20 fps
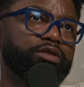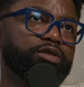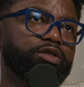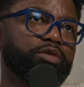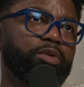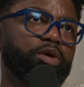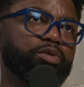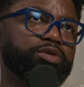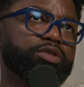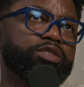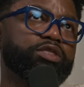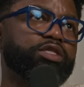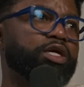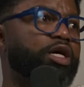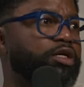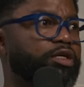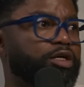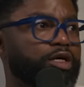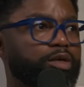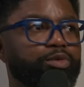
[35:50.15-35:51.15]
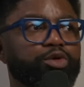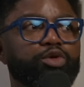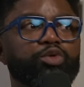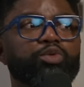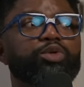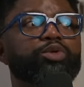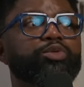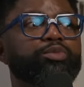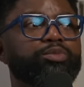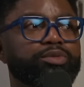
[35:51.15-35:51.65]
the most stuck up
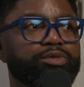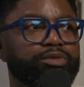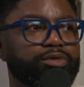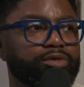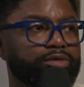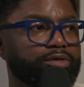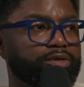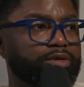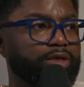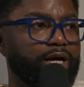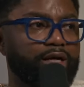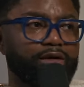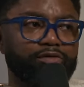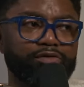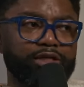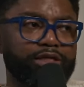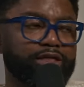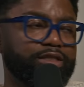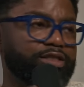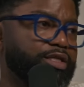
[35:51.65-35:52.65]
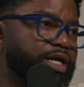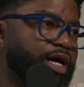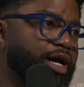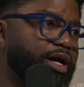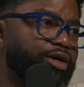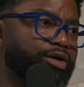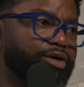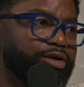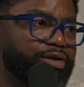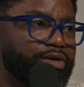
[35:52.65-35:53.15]
group out of the
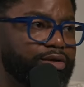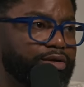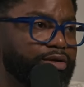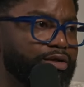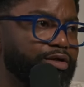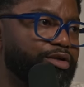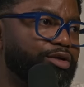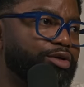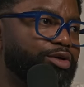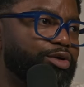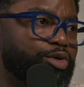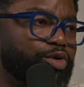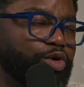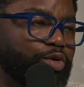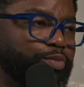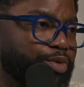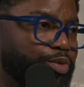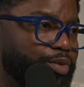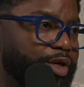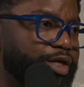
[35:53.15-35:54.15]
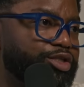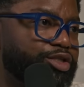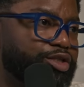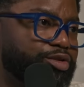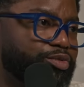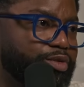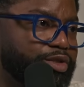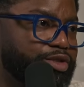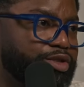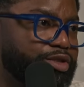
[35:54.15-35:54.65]
entire
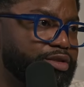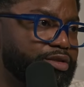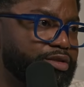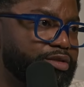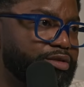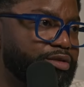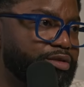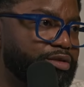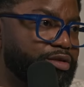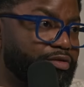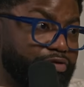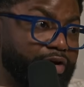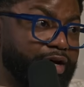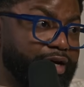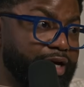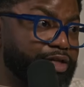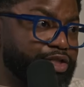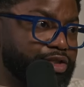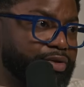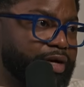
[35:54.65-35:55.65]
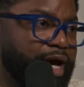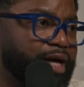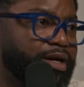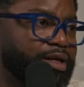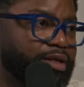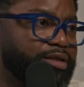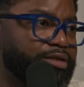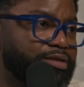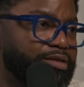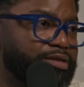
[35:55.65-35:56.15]
corporation, which is the financial
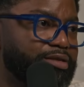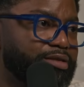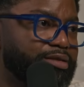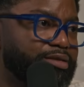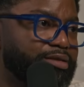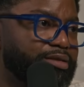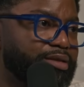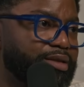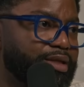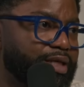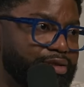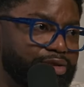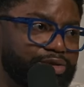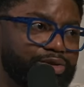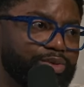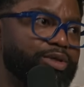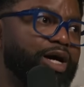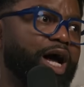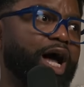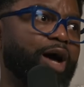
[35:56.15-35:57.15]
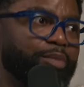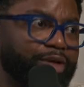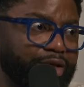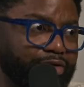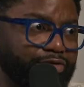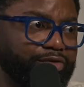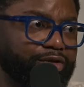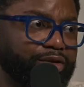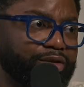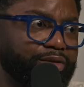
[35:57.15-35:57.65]
analysts. I had to do
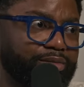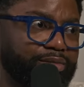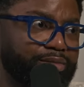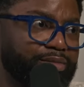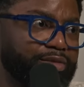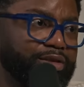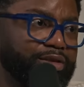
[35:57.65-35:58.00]
comedy for them.